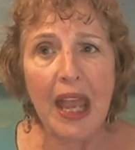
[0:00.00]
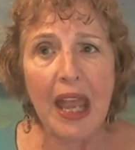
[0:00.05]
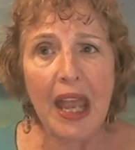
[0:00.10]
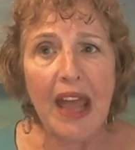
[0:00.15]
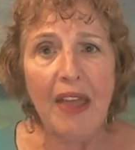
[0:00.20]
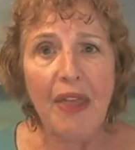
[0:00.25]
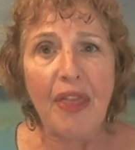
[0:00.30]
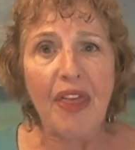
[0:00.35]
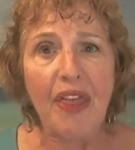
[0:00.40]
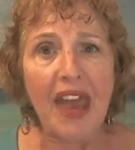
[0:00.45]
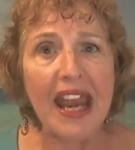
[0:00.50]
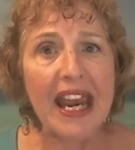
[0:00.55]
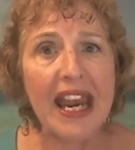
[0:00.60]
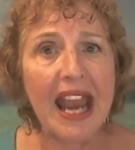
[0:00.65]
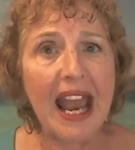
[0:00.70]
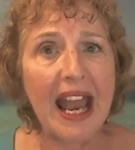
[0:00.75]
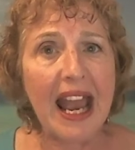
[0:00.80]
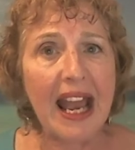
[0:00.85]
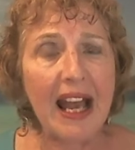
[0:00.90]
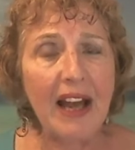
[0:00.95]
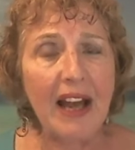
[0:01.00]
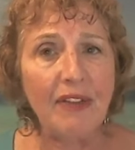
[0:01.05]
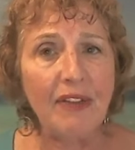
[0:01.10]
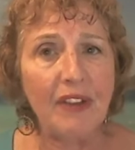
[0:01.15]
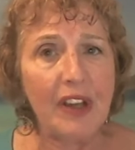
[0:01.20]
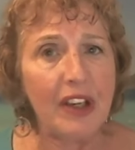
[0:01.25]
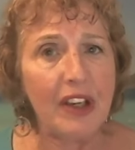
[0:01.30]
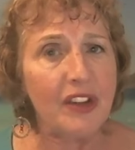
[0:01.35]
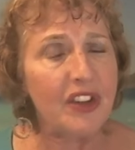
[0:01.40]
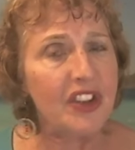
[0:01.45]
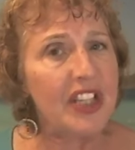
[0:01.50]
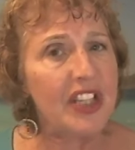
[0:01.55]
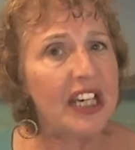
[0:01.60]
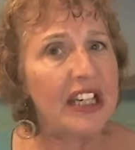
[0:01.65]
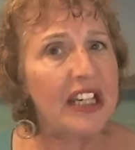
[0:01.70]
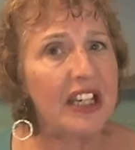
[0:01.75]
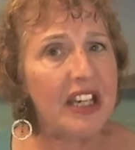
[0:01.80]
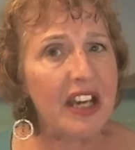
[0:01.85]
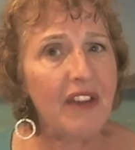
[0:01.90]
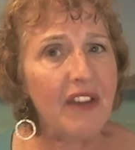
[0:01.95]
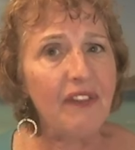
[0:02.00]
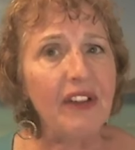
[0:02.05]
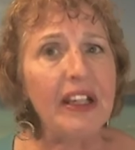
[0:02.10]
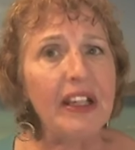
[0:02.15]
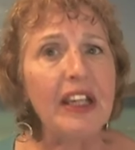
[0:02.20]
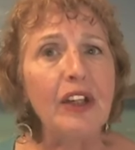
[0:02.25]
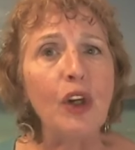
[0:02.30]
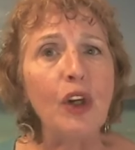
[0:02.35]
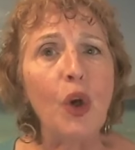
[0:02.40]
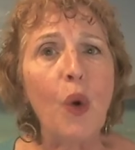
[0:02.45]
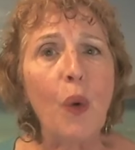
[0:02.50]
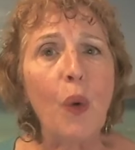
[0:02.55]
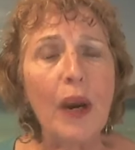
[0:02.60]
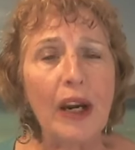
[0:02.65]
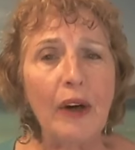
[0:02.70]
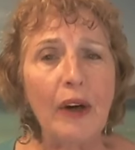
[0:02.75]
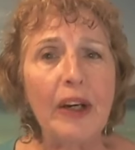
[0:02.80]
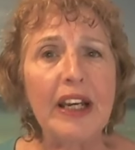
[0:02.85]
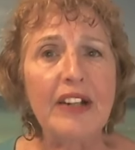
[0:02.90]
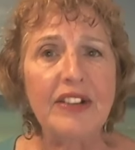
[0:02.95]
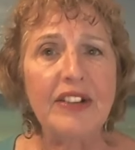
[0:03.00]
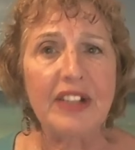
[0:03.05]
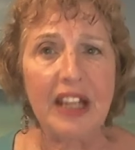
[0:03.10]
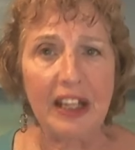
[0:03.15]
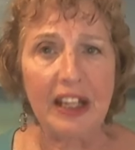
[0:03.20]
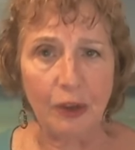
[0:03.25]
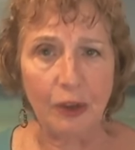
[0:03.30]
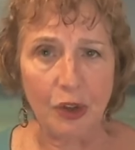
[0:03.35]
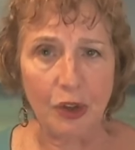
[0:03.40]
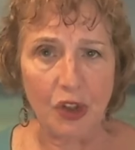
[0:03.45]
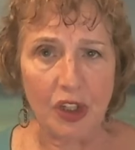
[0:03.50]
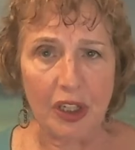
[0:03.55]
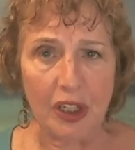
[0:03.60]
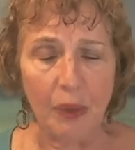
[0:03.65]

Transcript: they have significant Aquarius energy,